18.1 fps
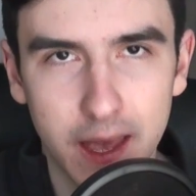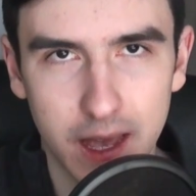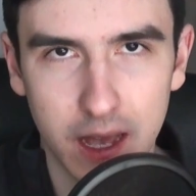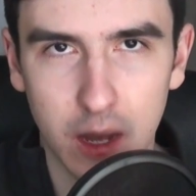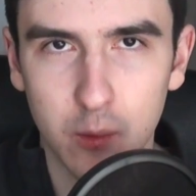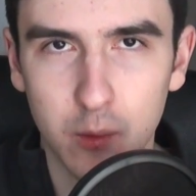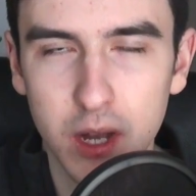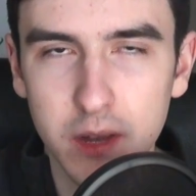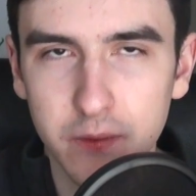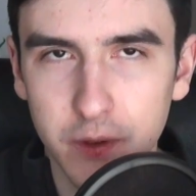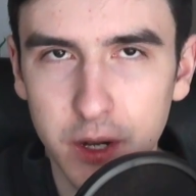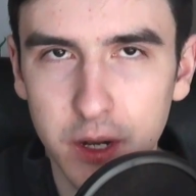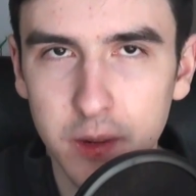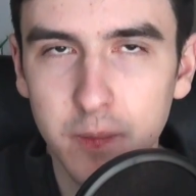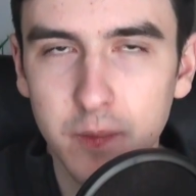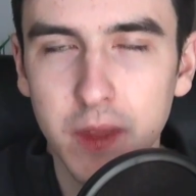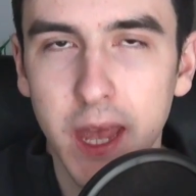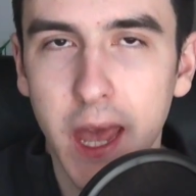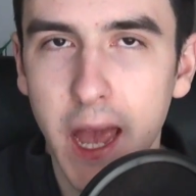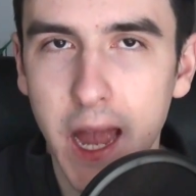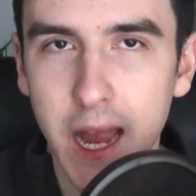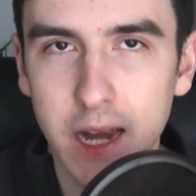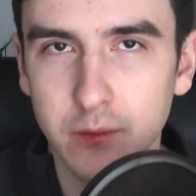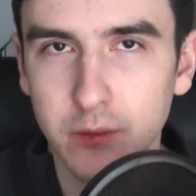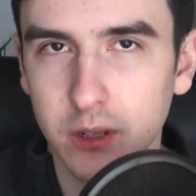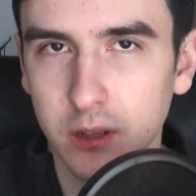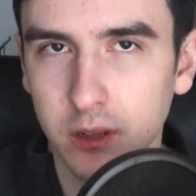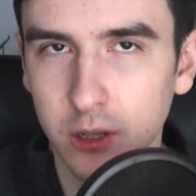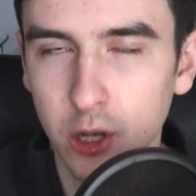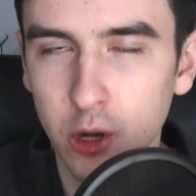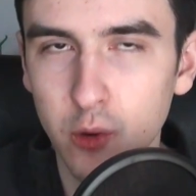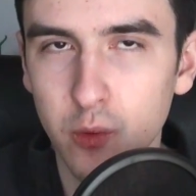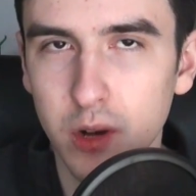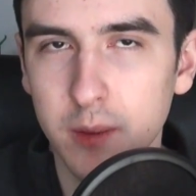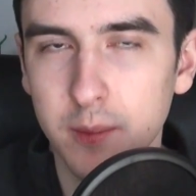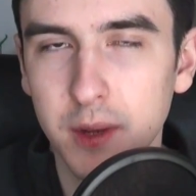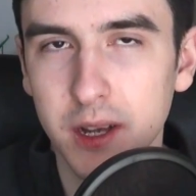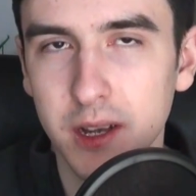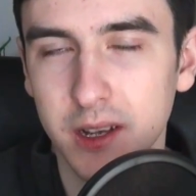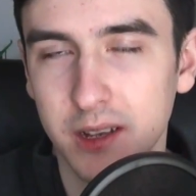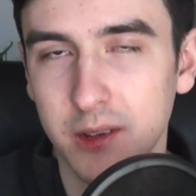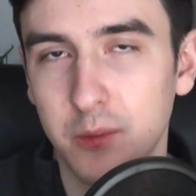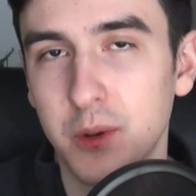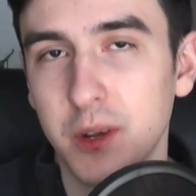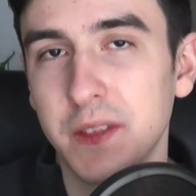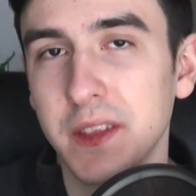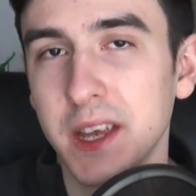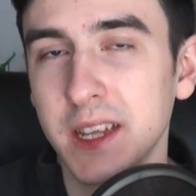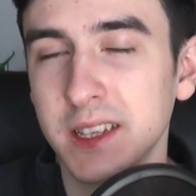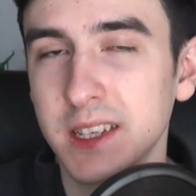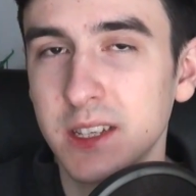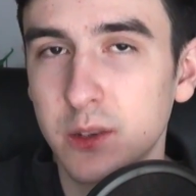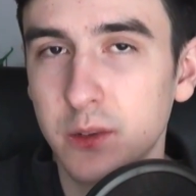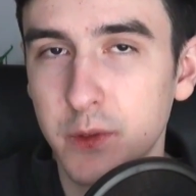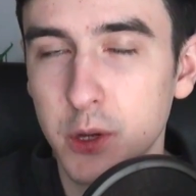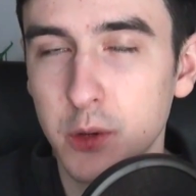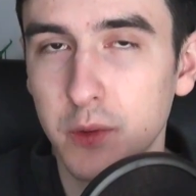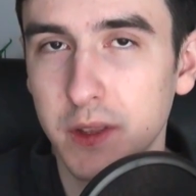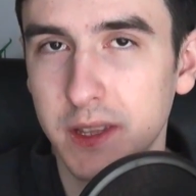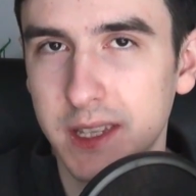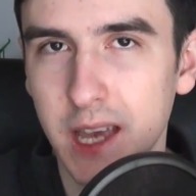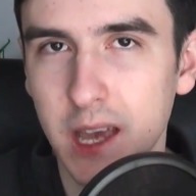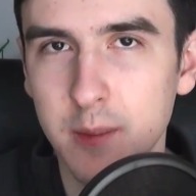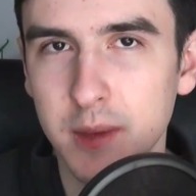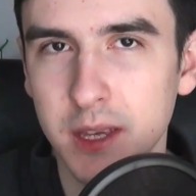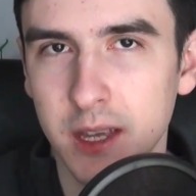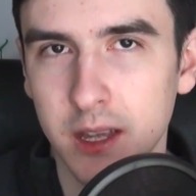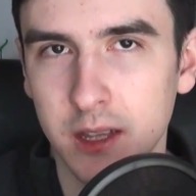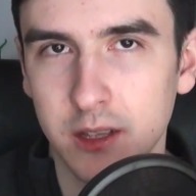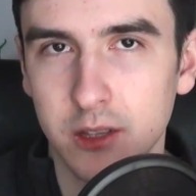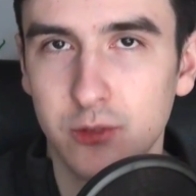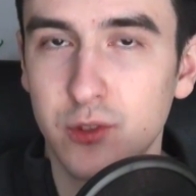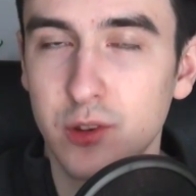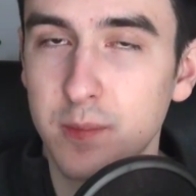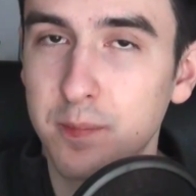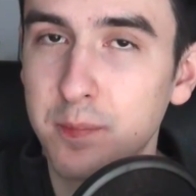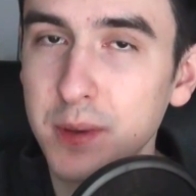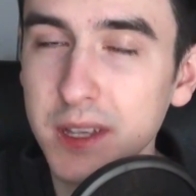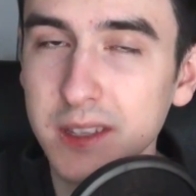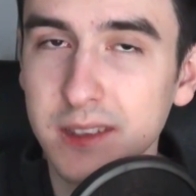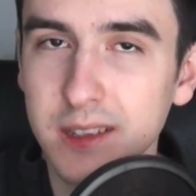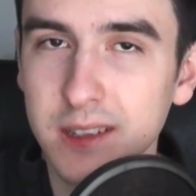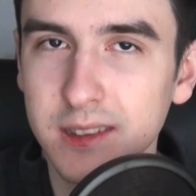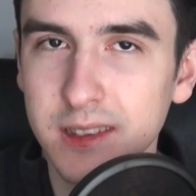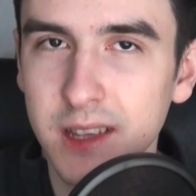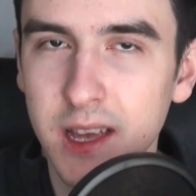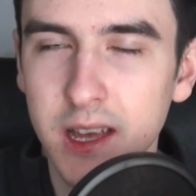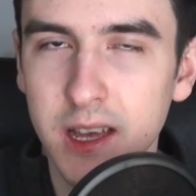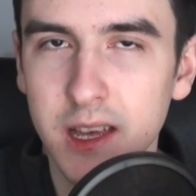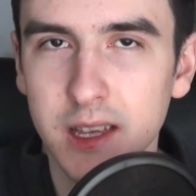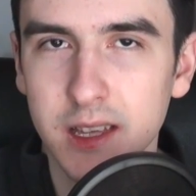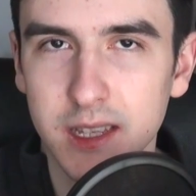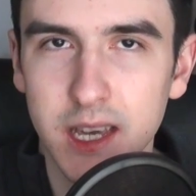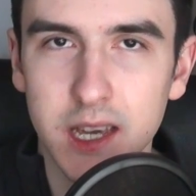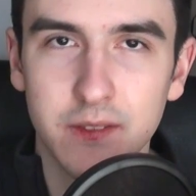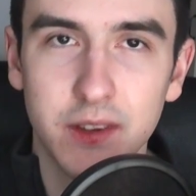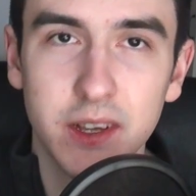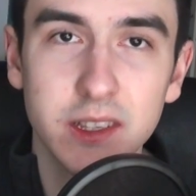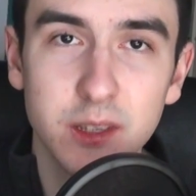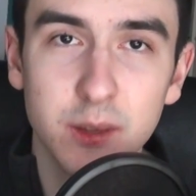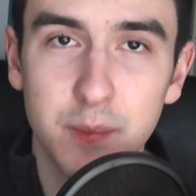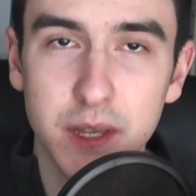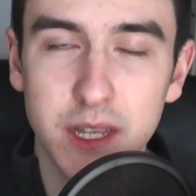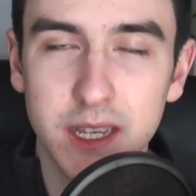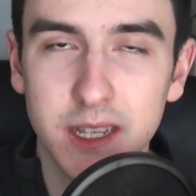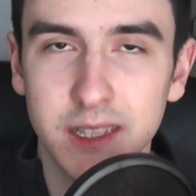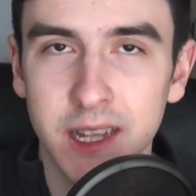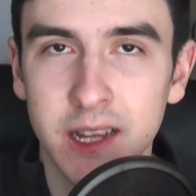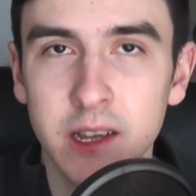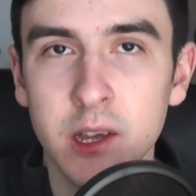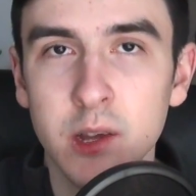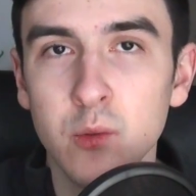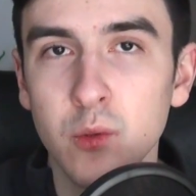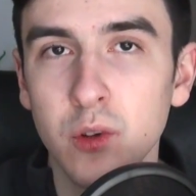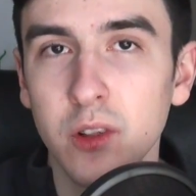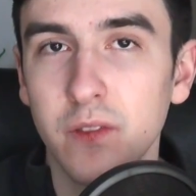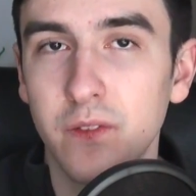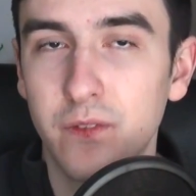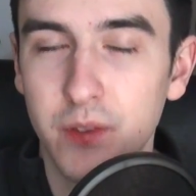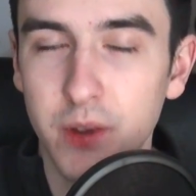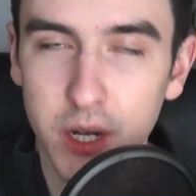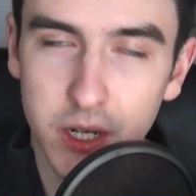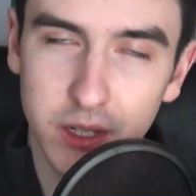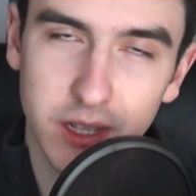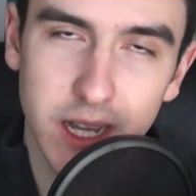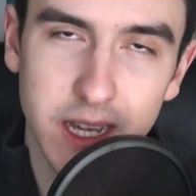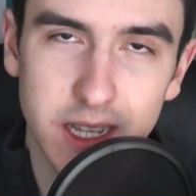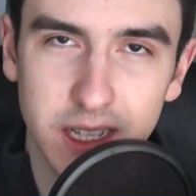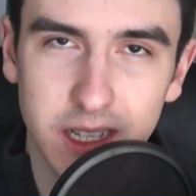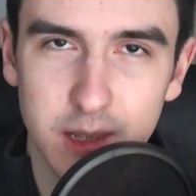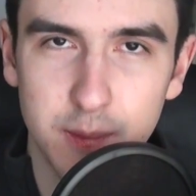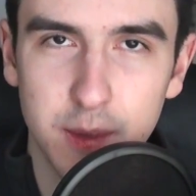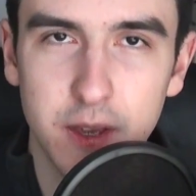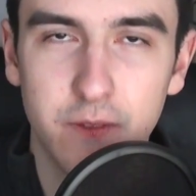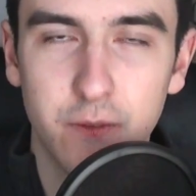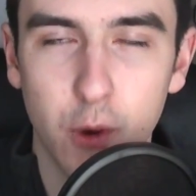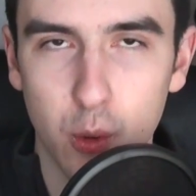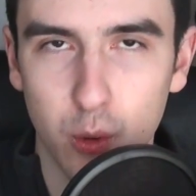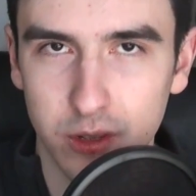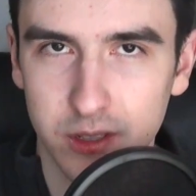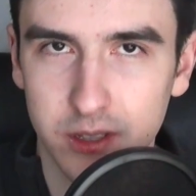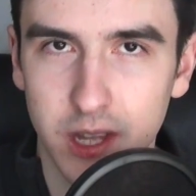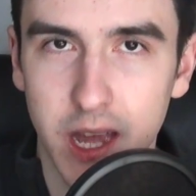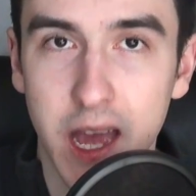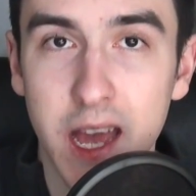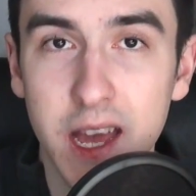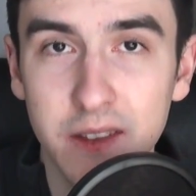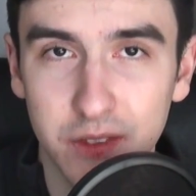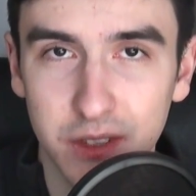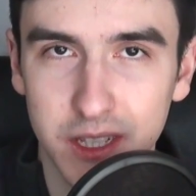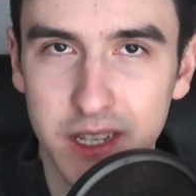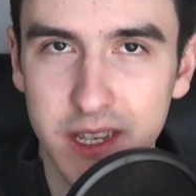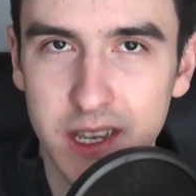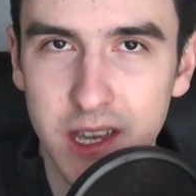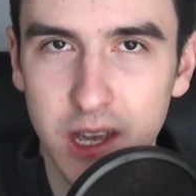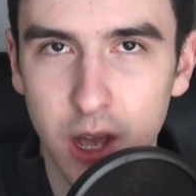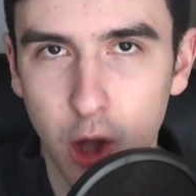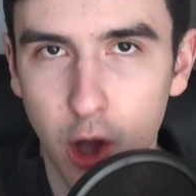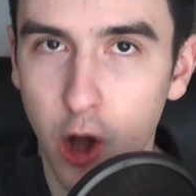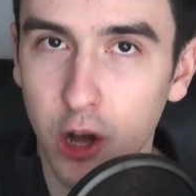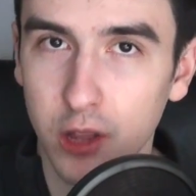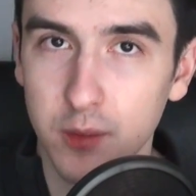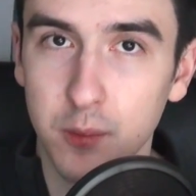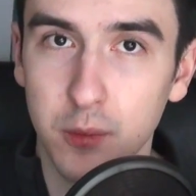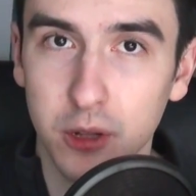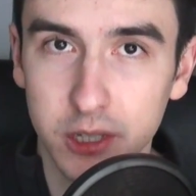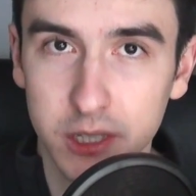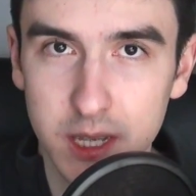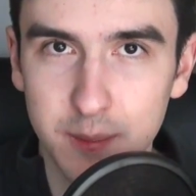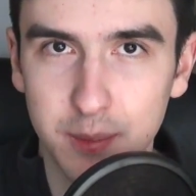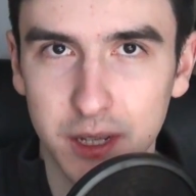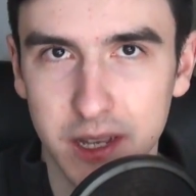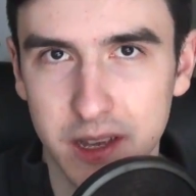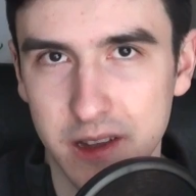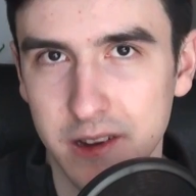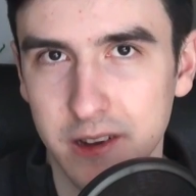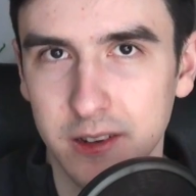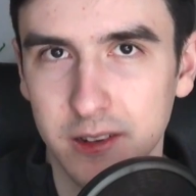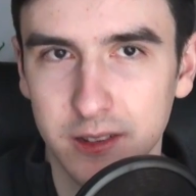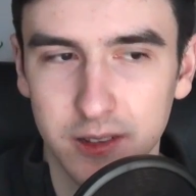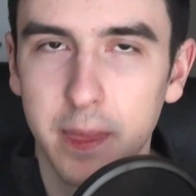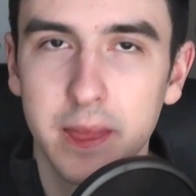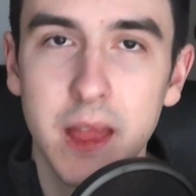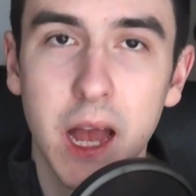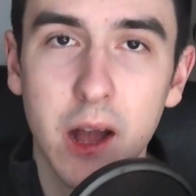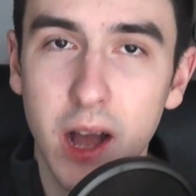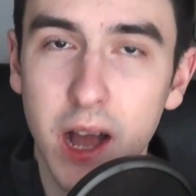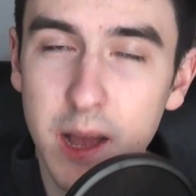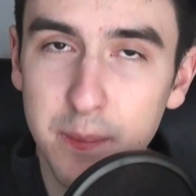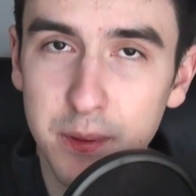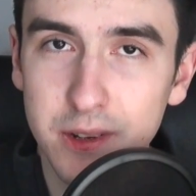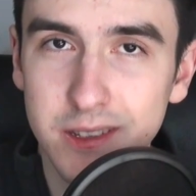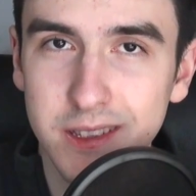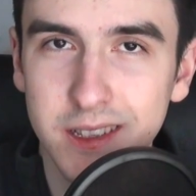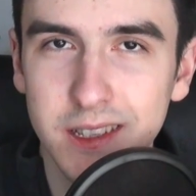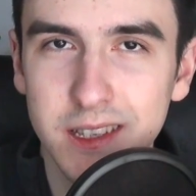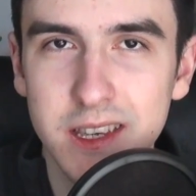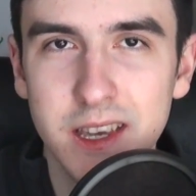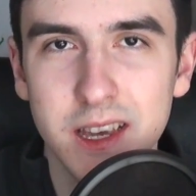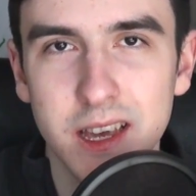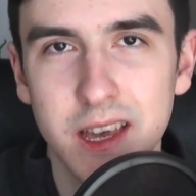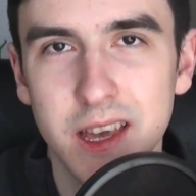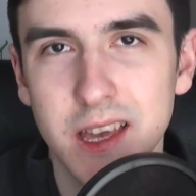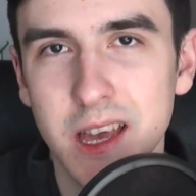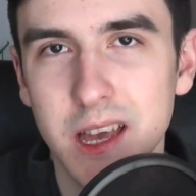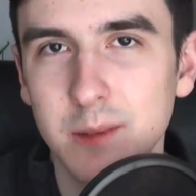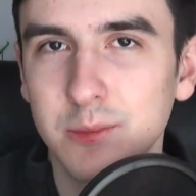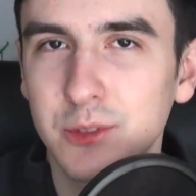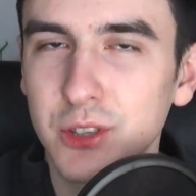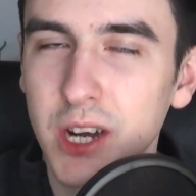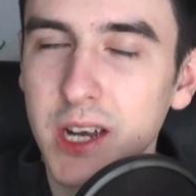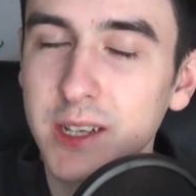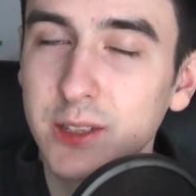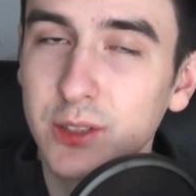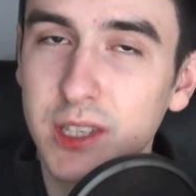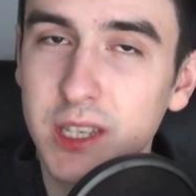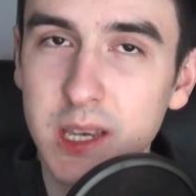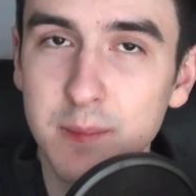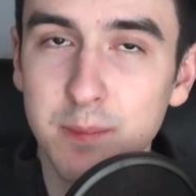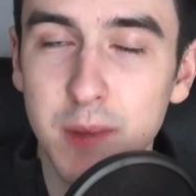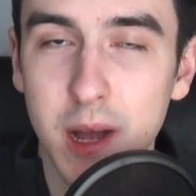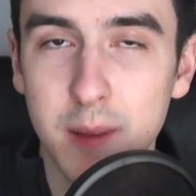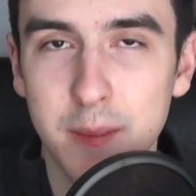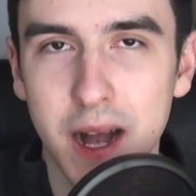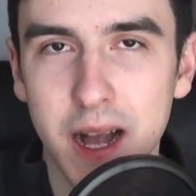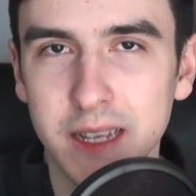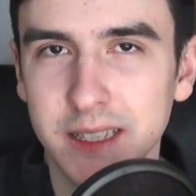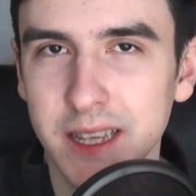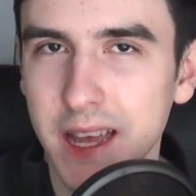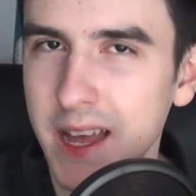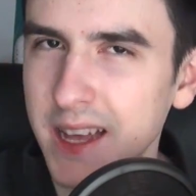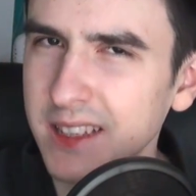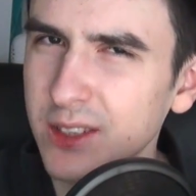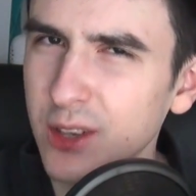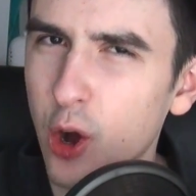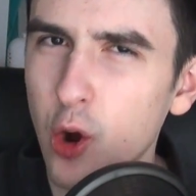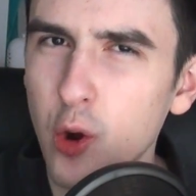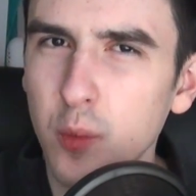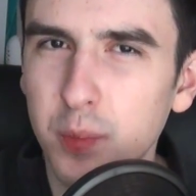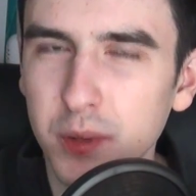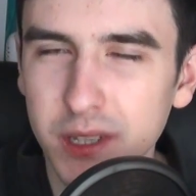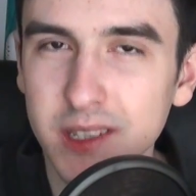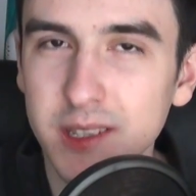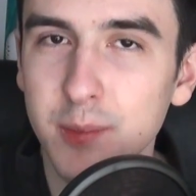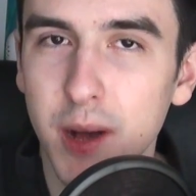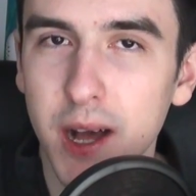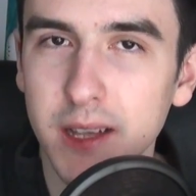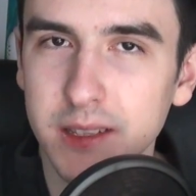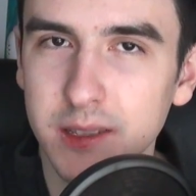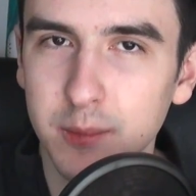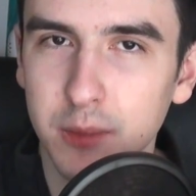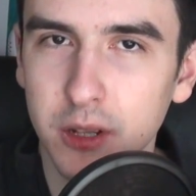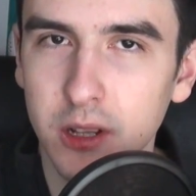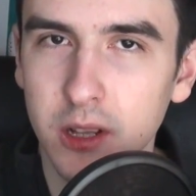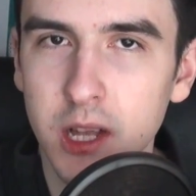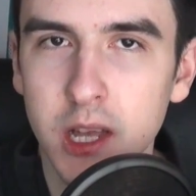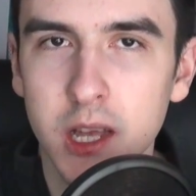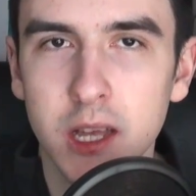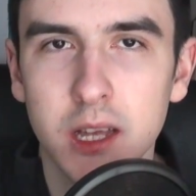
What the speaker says: However, Aaron Loeb, with an interview with Gaming Industry Business, gave his opinion that it will very likely be focused heavily on multiplayer. Now, I personally am trying to keep my mind as open as possible.